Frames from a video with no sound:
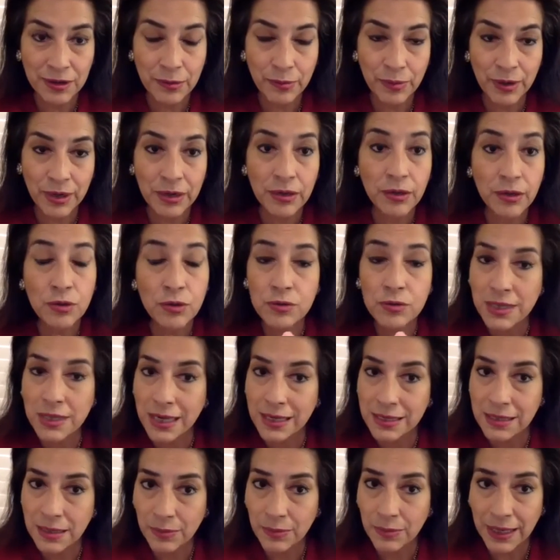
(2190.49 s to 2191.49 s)
Betty, you say
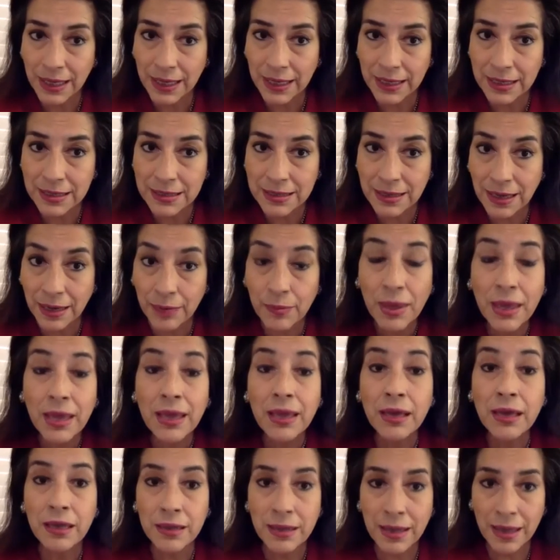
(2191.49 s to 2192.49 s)
something ahead of time.
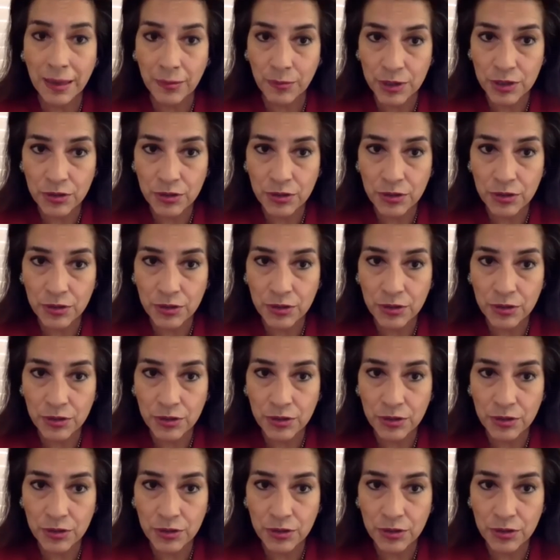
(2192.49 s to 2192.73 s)
Let me